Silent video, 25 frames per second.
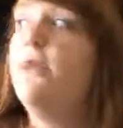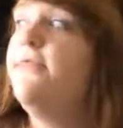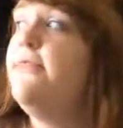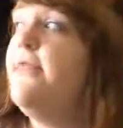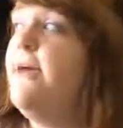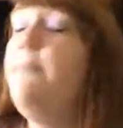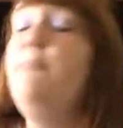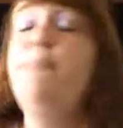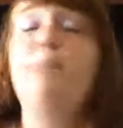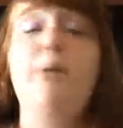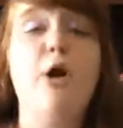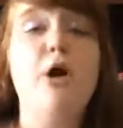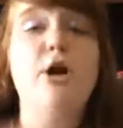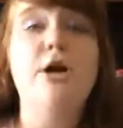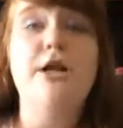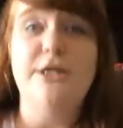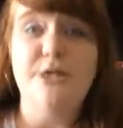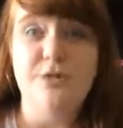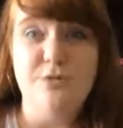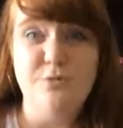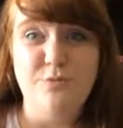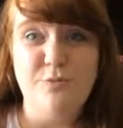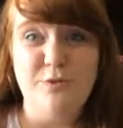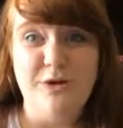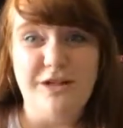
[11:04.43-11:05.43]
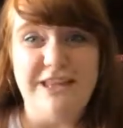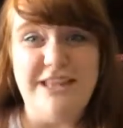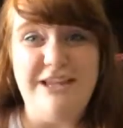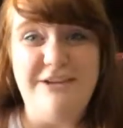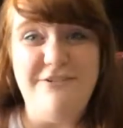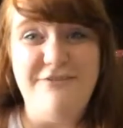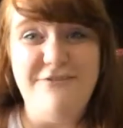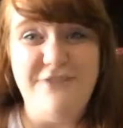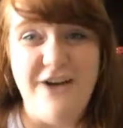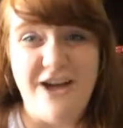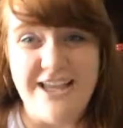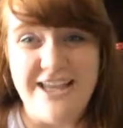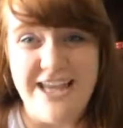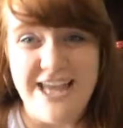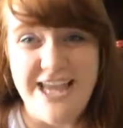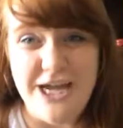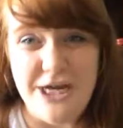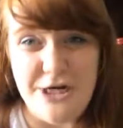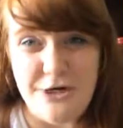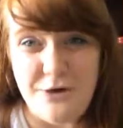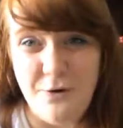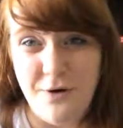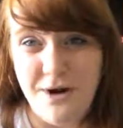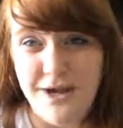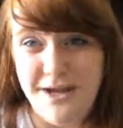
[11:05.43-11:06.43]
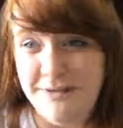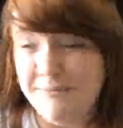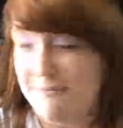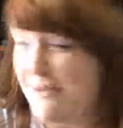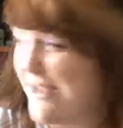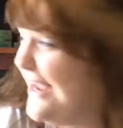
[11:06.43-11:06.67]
That bird is really fucking annoying